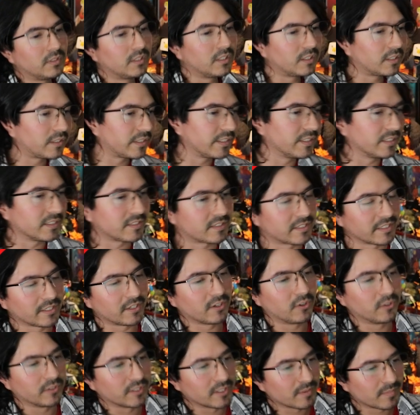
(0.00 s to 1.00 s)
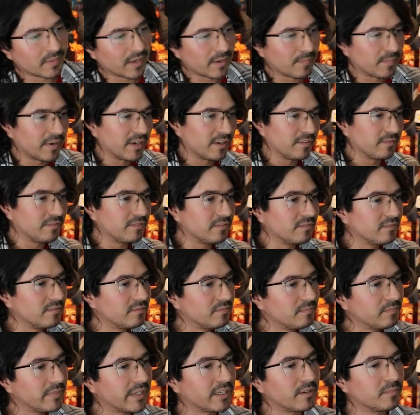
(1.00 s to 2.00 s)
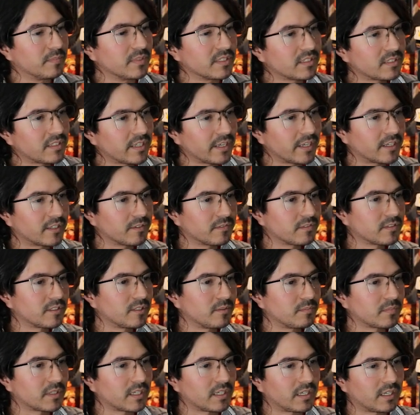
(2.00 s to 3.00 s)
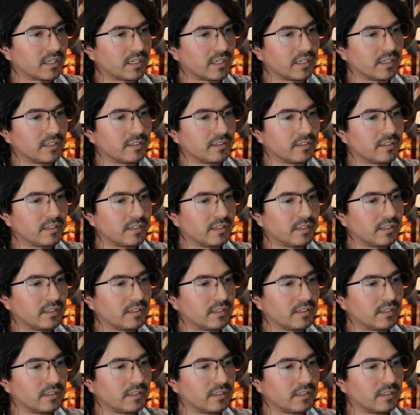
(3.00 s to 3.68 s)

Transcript: Alright, let's see. Hold up. I might have made a mistake of some kind.